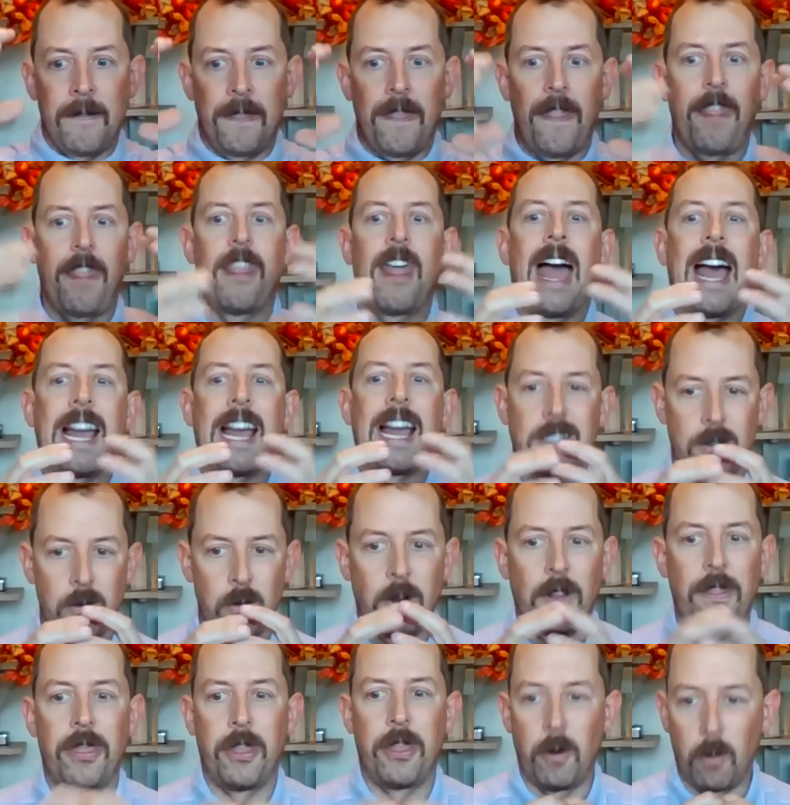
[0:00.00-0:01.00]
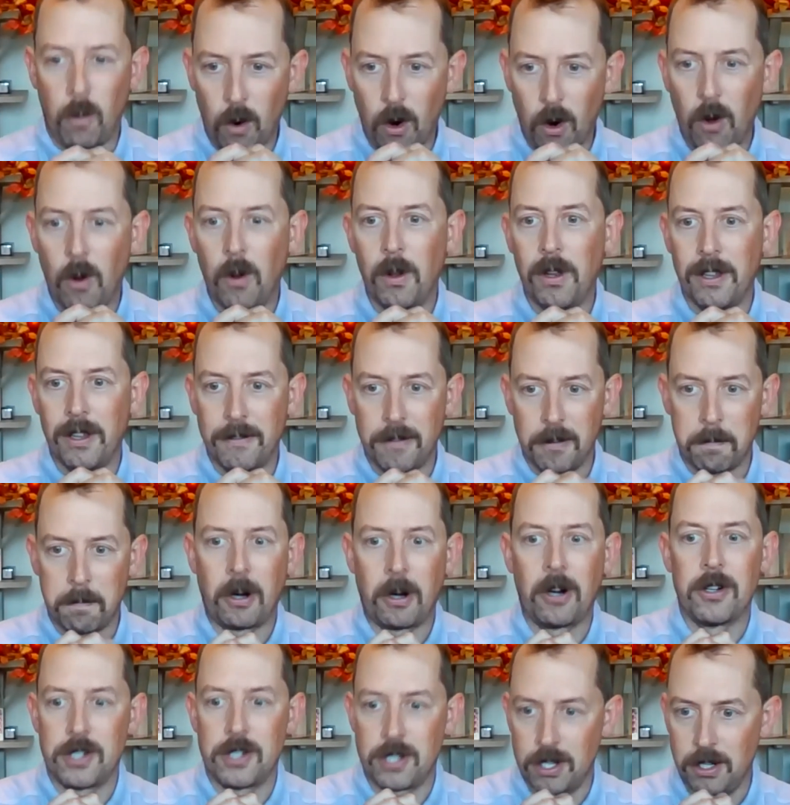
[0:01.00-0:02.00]
that's what the role of a
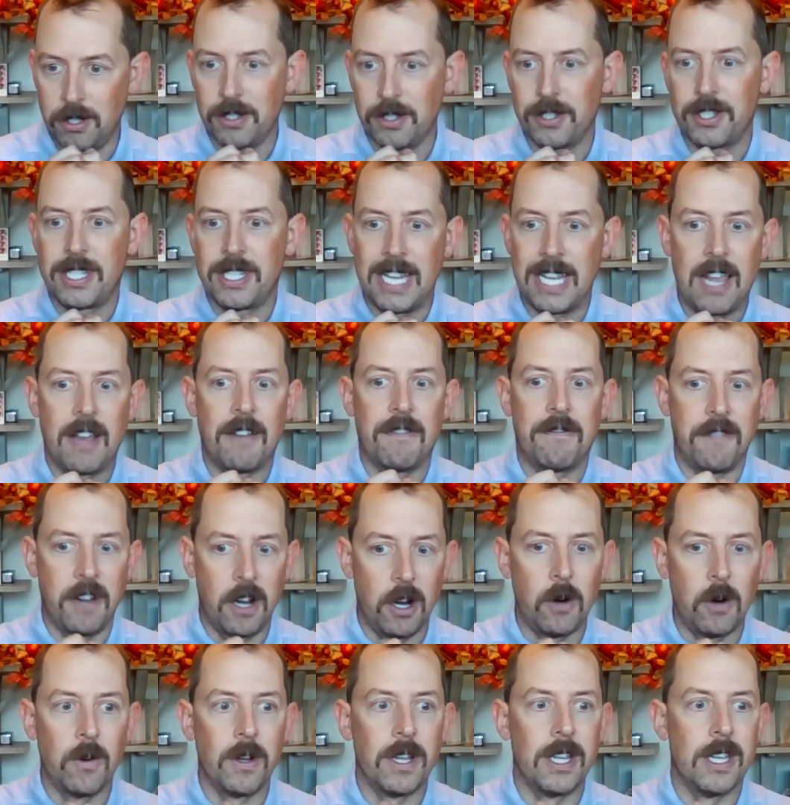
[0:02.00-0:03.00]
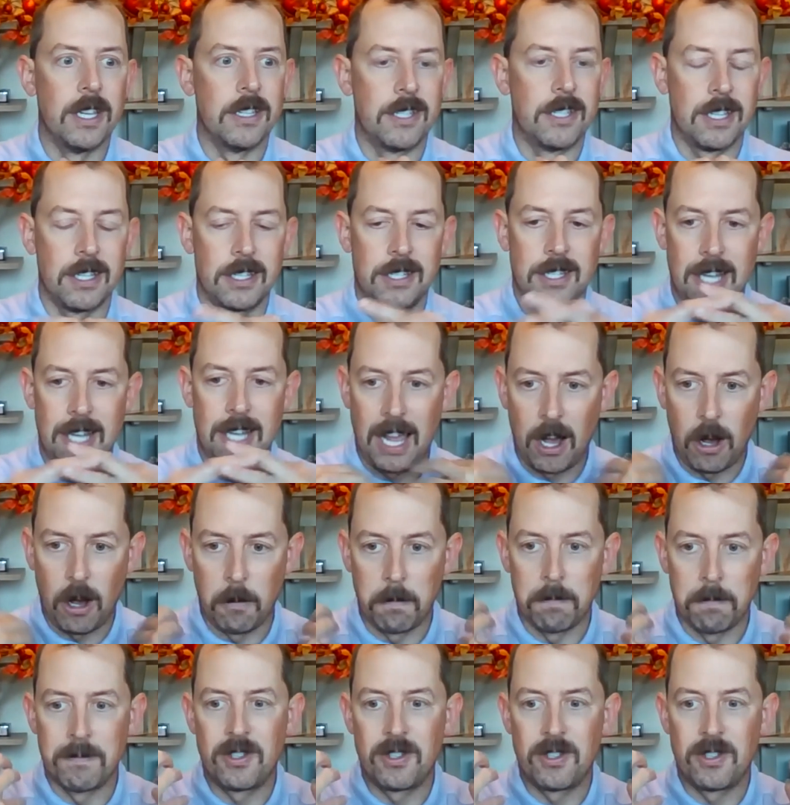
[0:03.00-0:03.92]
personal CFO is to help